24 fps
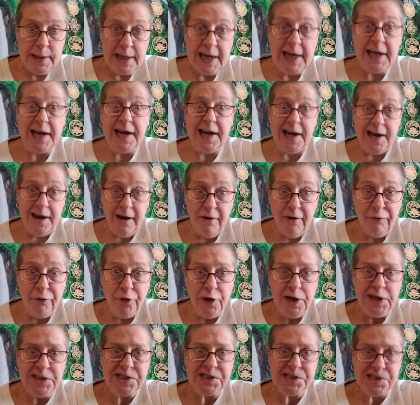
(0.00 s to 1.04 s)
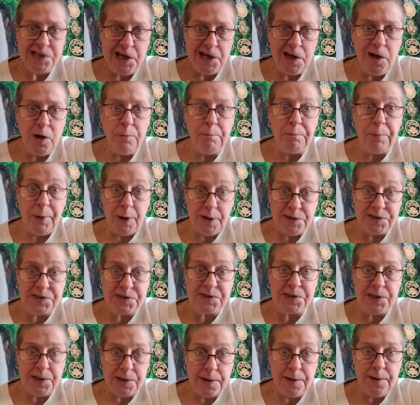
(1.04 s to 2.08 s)
And every single
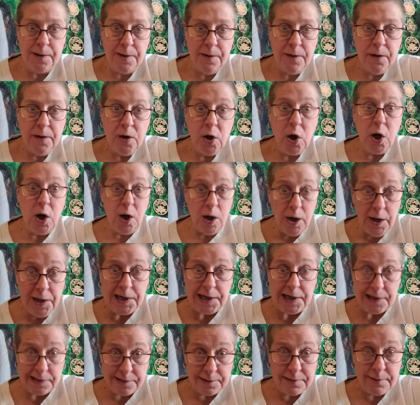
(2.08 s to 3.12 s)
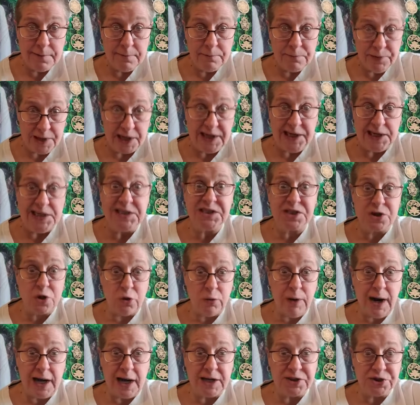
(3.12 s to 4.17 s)
person on it that needs
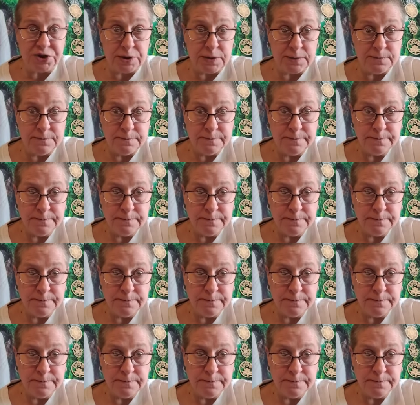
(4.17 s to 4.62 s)
correction.